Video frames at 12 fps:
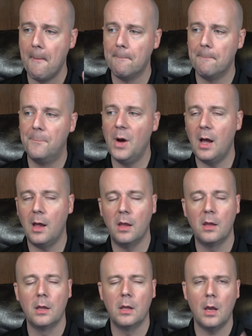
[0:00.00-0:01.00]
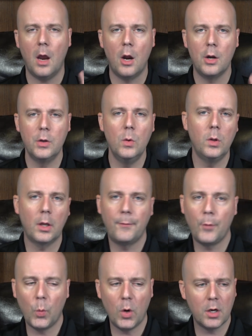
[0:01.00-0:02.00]
But are you looking
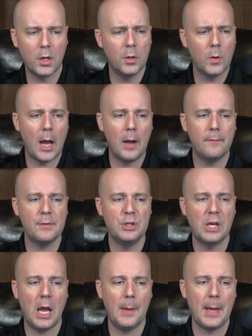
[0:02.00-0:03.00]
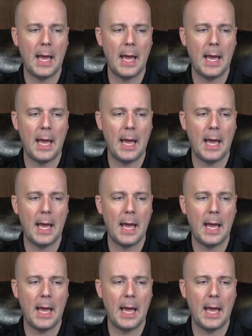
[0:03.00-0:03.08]
for work? Are you out of a job?